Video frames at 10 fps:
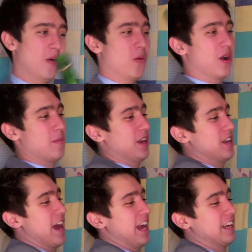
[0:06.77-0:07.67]
What am I,
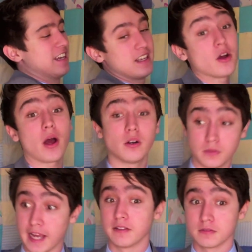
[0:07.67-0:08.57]
hey, okay,
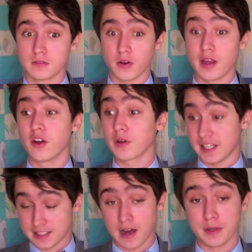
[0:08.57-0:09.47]
no,
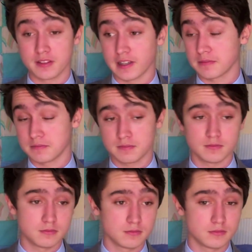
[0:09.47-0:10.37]
really, stop it.
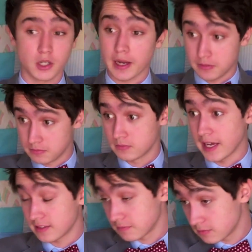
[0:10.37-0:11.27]

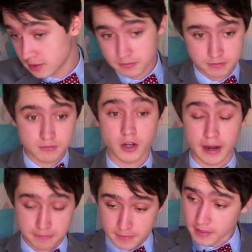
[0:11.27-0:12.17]
Hey,
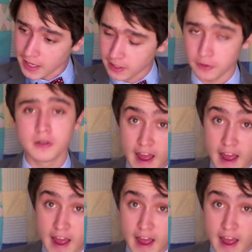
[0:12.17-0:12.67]
okay, thank you.